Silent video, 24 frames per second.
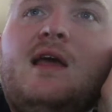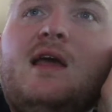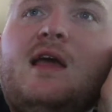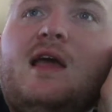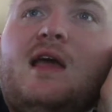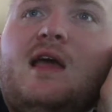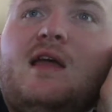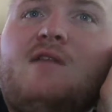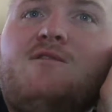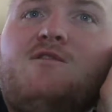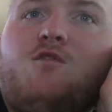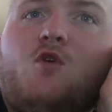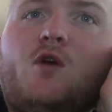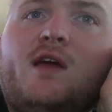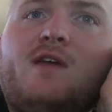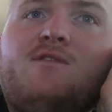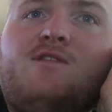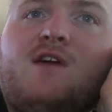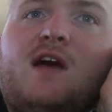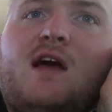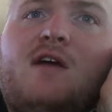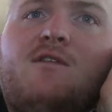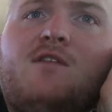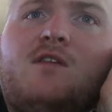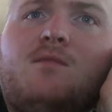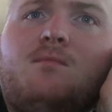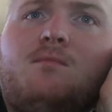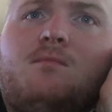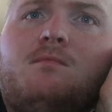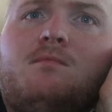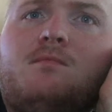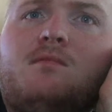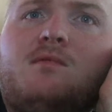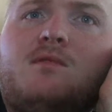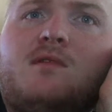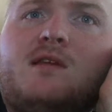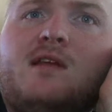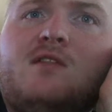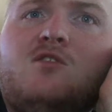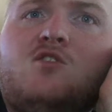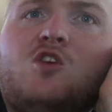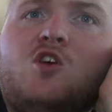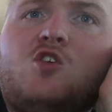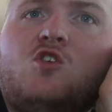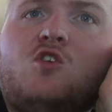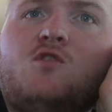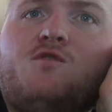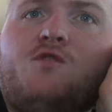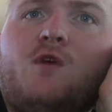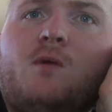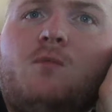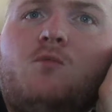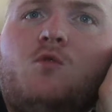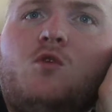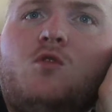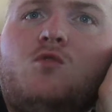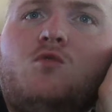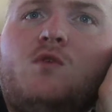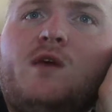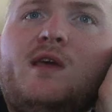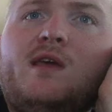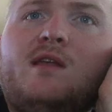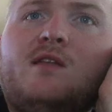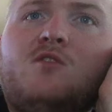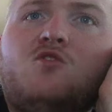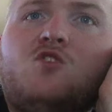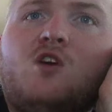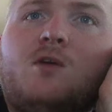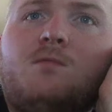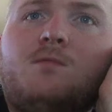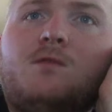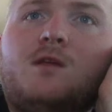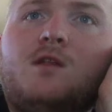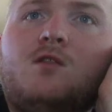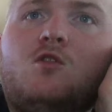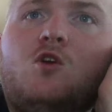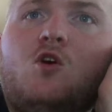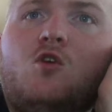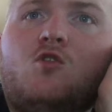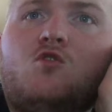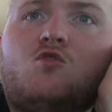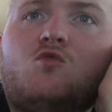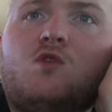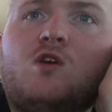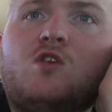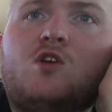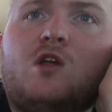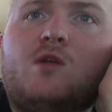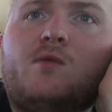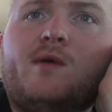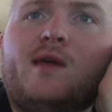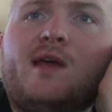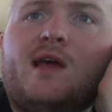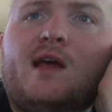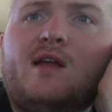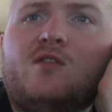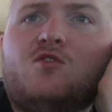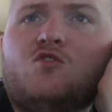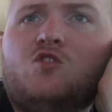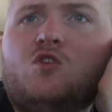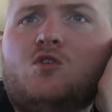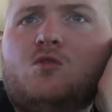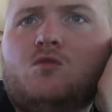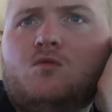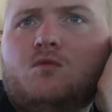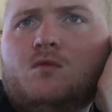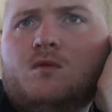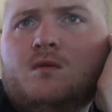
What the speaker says: And 495 is congestion from Route 3 and Chelmsford Low, stretch all the way up to